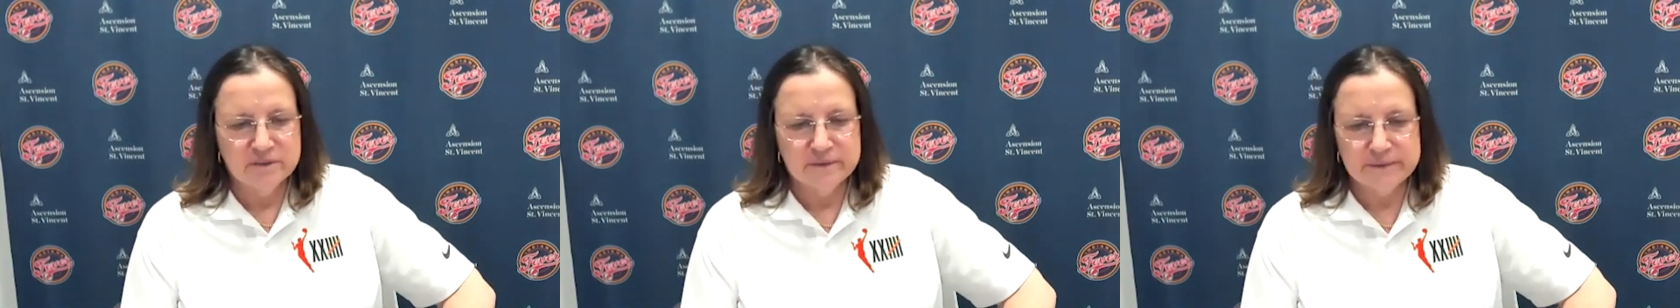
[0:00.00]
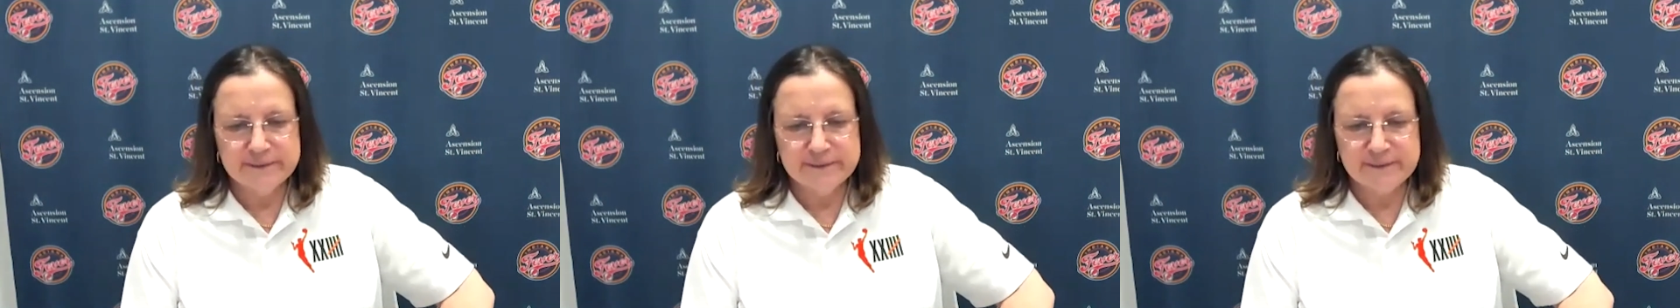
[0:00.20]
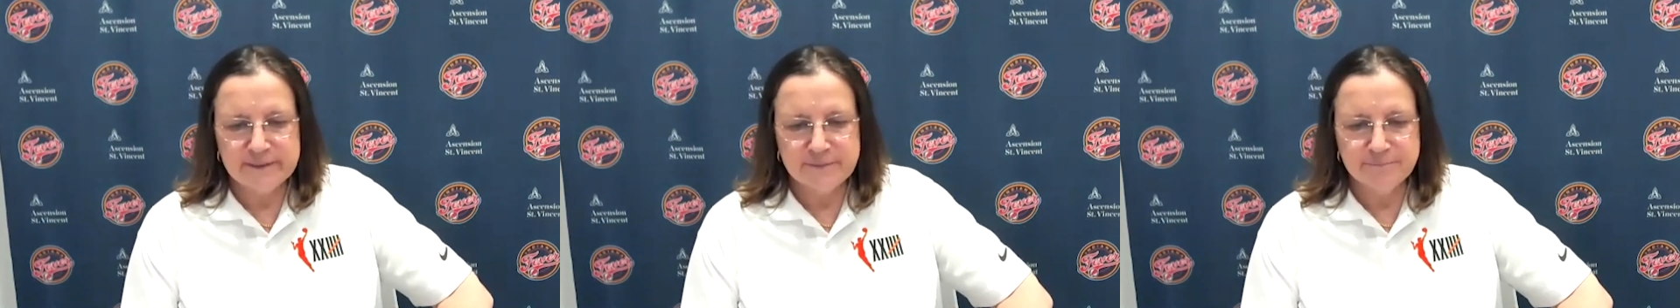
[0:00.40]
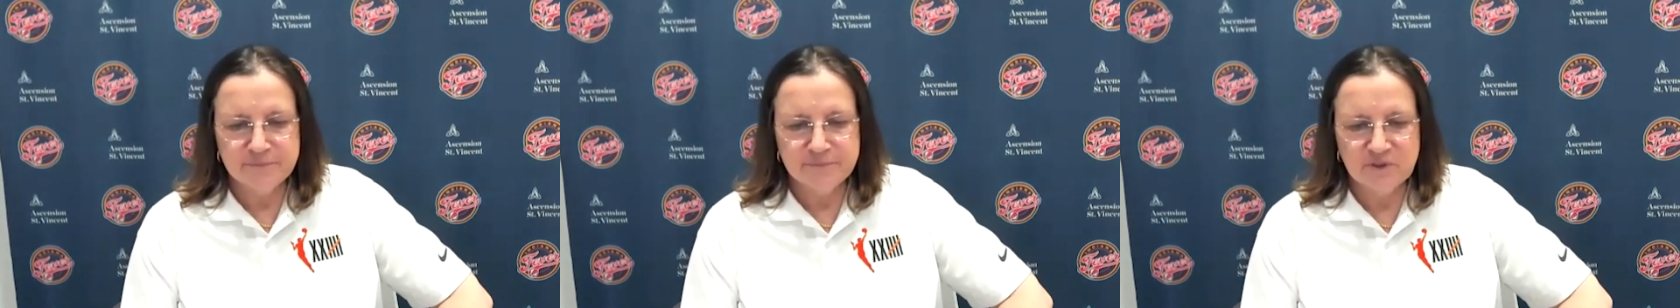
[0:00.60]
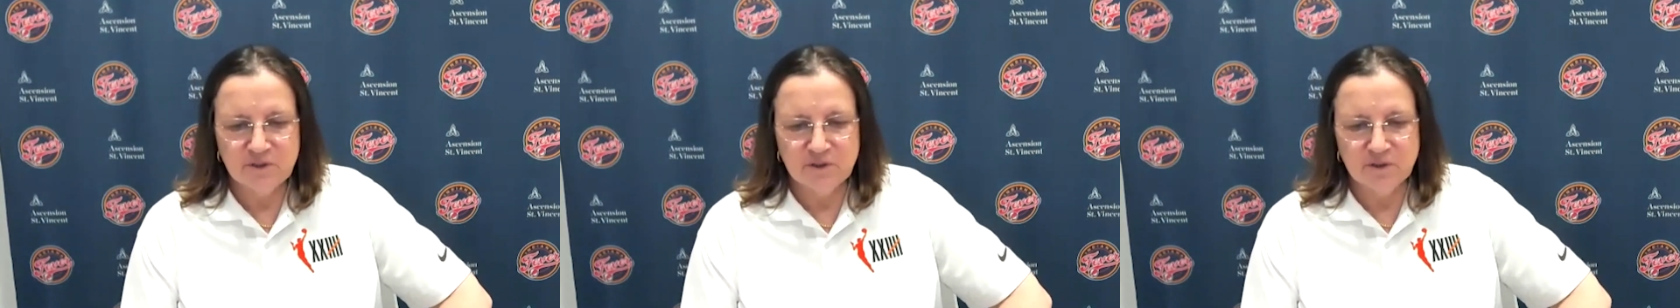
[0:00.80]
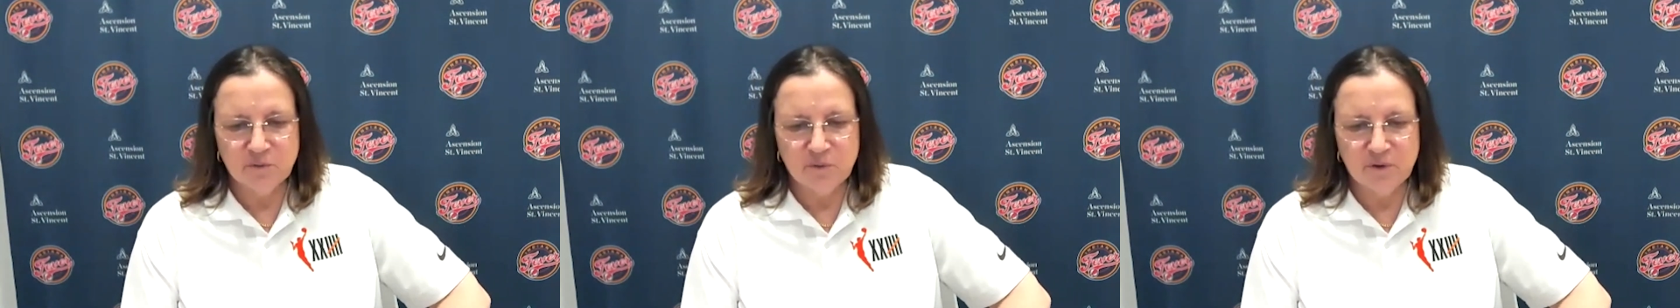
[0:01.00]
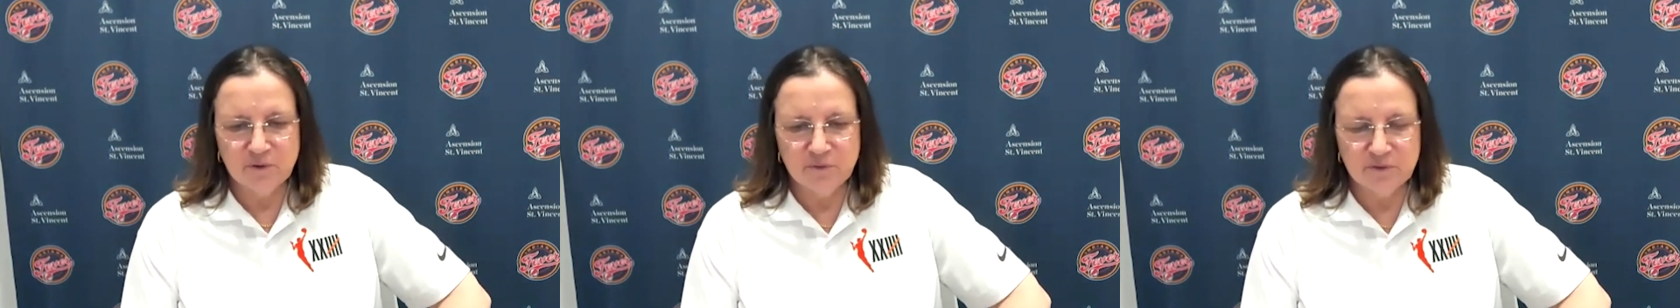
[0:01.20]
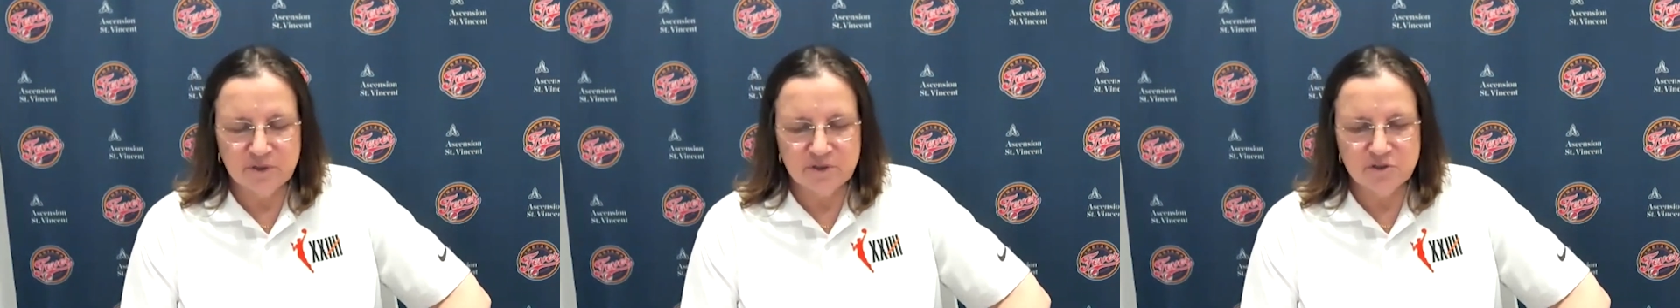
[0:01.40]
The only one
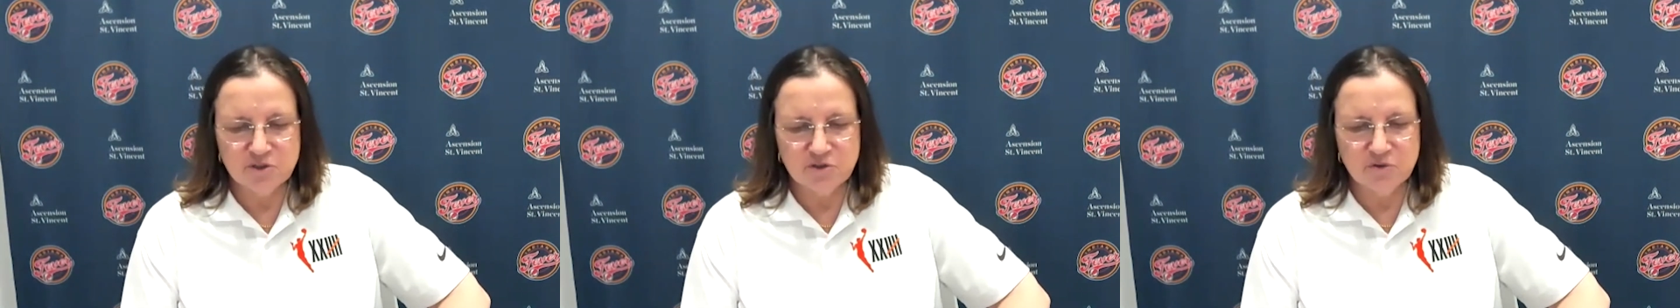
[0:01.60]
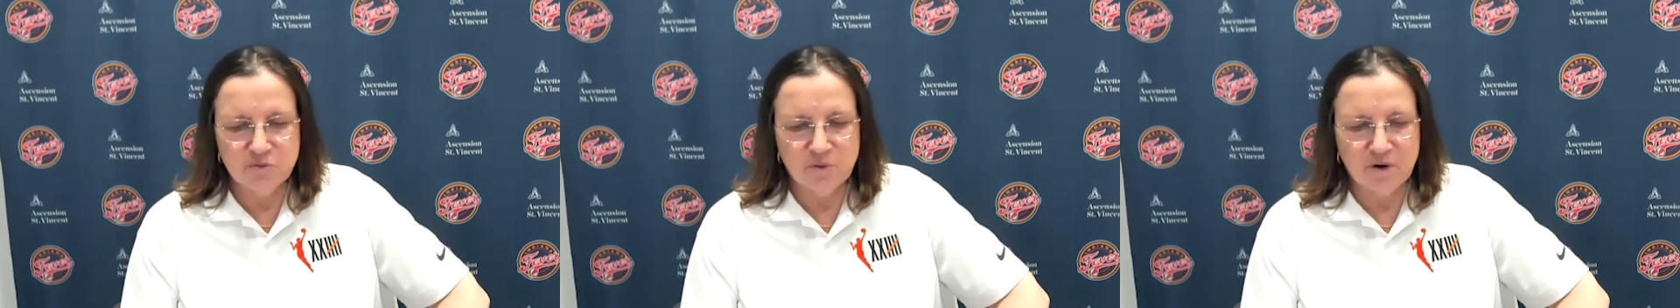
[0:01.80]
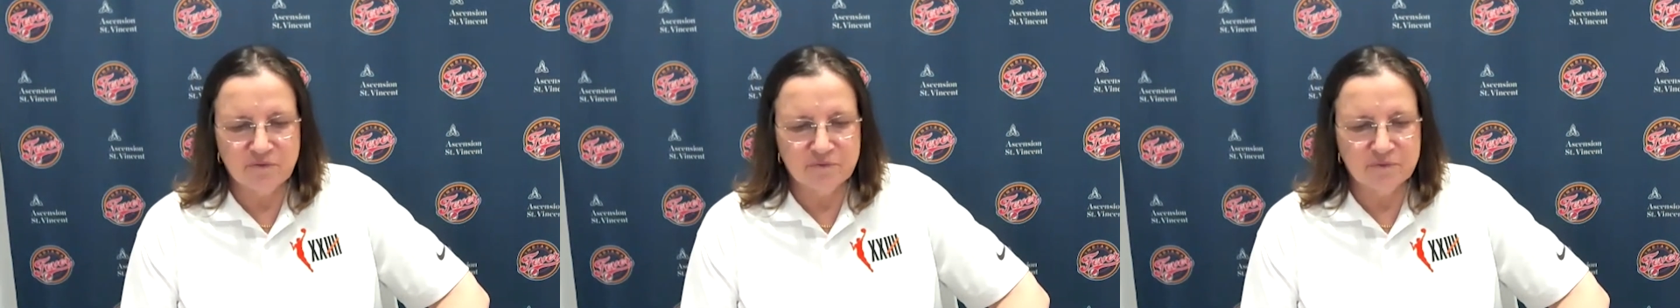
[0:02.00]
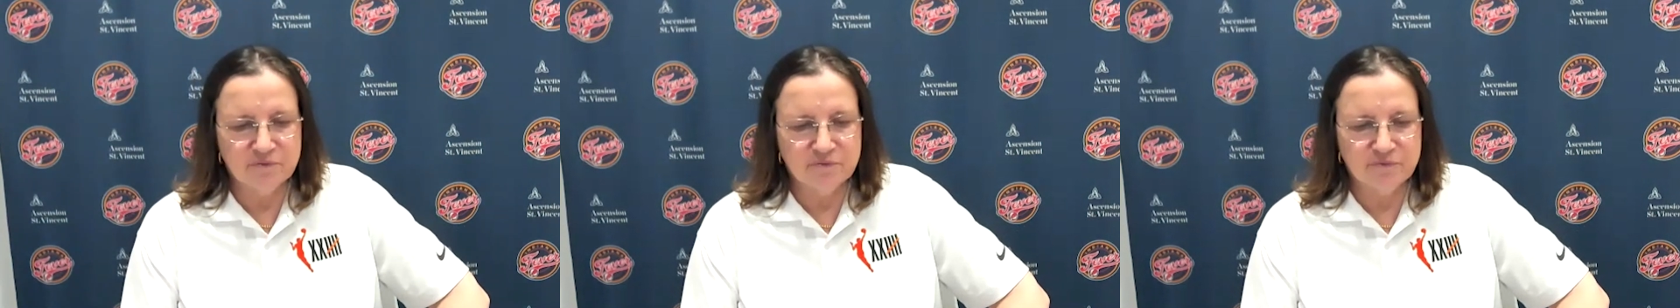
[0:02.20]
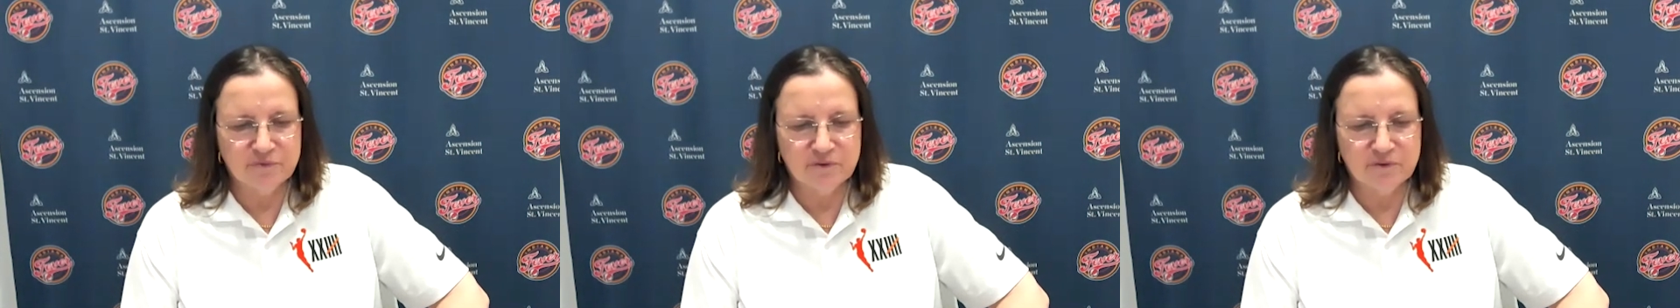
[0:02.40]
who didn't shoot well from